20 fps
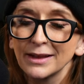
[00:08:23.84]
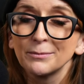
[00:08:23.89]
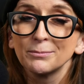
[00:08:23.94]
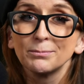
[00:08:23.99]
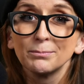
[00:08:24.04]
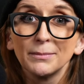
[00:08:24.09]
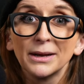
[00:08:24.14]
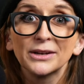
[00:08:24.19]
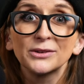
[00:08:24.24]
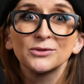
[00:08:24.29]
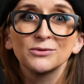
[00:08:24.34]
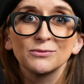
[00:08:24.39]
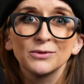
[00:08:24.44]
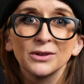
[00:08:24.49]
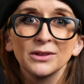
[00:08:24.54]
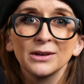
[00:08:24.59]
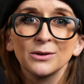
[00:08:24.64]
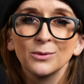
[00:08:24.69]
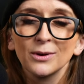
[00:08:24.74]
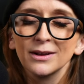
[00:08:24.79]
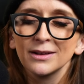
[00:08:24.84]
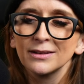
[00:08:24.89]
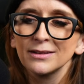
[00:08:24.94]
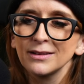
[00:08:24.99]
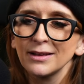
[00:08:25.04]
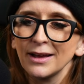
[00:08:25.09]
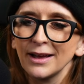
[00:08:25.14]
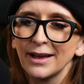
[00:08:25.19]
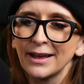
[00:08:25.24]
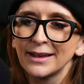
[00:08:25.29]
mix really
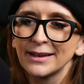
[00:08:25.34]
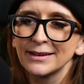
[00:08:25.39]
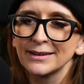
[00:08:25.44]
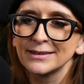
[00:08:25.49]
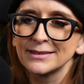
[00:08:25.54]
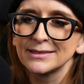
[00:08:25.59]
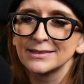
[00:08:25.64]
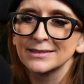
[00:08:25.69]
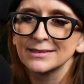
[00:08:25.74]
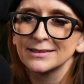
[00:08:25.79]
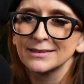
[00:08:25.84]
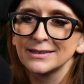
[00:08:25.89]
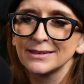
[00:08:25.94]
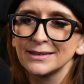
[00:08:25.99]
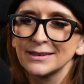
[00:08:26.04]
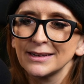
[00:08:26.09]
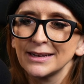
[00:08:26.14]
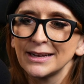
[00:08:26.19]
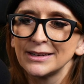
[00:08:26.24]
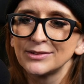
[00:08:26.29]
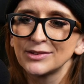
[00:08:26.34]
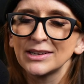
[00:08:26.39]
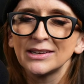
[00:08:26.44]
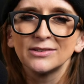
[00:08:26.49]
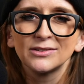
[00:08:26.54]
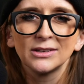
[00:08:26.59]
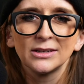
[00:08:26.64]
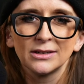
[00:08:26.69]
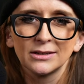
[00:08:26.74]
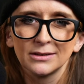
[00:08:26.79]
well and it's
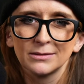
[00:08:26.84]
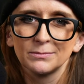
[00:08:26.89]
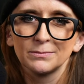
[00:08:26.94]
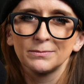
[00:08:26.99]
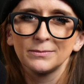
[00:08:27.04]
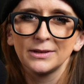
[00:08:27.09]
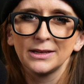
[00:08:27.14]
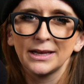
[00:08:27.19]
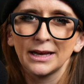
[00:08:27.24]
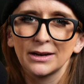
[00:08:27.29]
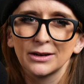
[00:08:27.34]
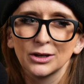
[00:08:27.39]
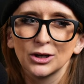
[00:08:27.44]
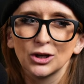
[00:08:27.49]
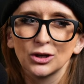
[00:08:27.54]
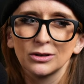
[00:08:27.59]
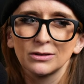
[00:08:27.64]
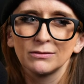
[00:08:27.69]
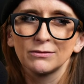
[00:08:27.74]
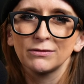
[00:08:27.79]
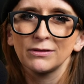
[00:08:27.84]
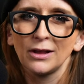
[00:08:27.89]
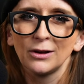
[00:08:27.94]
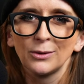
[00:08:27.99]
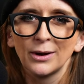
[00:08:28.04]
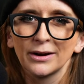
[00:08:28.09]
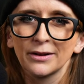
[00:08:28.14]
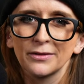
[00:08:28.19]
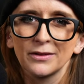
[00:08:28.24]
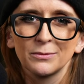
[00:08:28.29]
easy to get a good flow
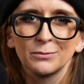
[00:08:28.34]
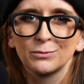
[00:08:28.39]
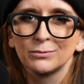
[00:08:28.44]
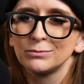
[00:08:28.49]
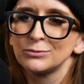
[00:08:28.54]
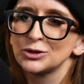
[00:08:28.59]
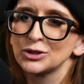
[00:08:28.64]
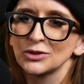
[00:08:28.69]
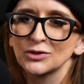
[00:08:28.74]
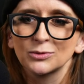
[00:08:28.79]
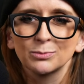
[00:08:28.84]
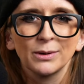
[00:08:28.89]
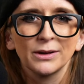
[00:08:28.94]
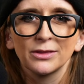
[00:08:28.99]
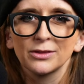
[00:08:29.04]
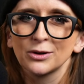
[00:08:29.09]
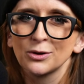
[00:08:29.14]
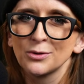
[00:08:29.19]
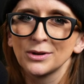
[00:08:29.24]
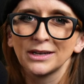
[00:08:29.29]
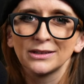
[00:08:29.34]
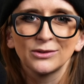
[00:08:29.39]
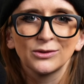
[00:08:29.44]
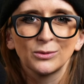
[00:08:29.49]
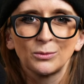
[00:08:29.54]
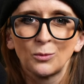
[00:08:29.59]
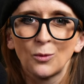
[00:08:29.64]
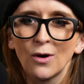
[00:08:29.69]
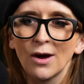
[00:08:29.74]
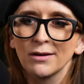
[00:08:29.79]
out of them just by throwing in
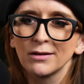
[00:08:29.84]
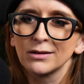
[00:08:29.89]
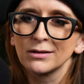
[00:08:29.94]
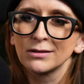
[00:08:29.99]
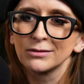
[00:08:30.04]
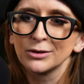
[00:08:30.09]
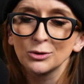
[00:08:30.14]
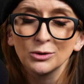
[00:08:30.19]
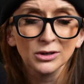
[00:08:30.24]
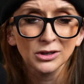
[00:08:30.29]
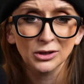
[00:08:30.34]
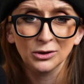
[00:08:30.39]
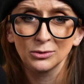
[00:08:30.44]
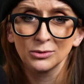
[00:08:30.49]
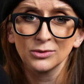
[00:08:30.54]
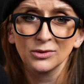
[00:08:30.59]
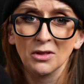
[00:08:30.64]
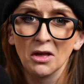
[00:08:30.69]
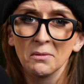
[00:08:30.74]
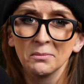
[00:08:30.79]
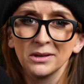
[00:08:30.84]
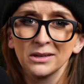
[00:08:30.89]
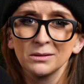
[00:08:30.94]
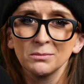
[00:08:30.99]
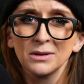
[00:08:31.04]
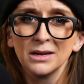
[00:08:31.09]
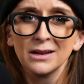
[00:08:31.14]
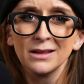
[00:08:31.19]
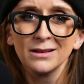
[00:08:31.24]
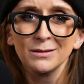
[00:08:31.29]
some water. You can use Lahmian
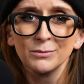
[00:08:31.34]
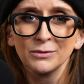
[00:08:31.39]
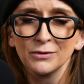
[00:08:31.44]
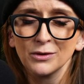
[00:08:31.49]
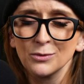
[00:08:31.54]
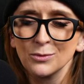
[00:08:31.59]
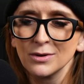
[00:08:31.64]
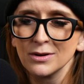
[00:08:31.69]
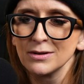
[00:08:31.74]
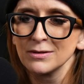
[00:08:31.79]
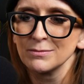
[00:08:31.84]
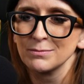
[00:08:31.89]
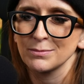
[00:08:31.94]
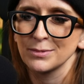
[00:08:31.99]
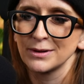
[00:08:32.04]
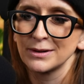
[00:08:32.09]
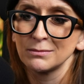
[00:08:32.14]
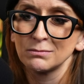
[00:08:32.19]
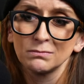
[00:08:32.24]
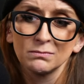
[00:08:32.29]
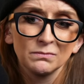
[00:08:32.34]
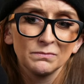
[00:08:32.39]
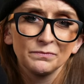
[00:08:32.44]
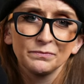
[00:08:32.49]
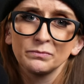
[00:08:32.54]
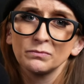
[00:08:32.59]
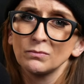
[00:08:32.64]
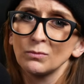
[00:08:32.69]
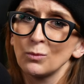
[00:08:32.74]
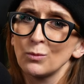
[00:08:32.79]
medium if you want, but
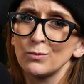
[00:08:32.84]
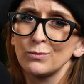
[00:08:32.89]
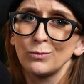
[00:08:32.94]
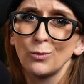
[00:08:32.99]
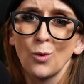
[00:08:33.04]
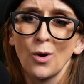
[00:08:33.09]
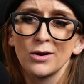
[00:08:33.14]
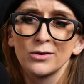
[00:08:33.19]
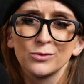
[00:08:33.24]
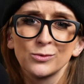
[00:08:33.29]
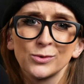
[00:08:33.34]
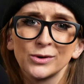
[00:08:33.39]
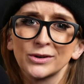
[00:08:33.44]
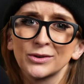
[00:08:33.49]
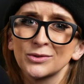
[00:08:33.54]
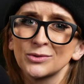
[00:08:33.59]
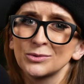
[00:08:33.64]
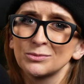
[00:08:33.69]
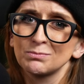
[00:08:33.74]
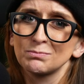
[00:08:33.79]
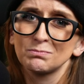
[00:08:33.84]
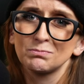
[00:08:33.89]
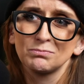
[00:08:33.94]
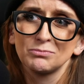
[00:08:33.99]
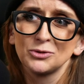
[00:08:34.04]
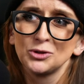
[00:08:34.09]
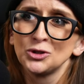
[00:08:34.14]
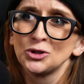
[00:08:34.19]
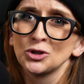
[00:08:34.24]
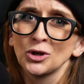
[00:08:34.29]
water works
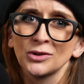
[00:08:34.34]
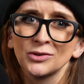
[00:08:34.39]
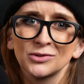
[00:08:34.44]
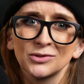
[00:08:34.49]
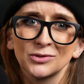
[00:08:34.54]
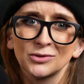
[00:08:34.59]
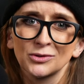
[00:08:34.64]
just as